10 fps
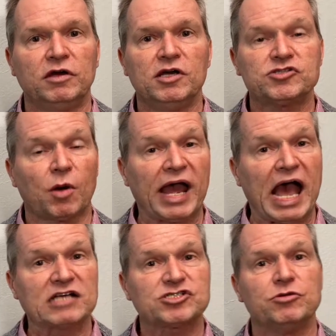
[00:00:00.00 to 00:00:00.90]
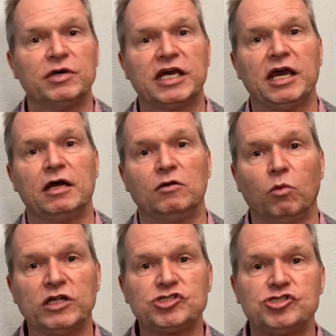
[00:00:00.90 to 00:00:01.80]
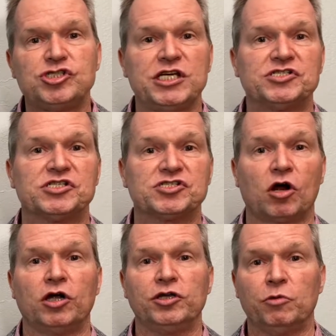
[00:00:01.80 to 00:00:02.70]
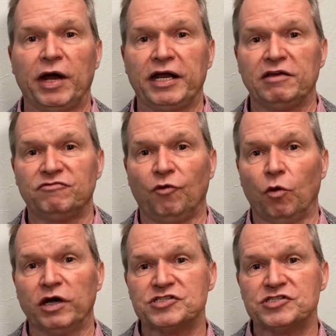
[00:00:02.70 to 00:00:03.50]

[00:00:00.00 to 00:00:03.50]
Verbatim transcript: So I ask you again, which Jesus are you waiting for?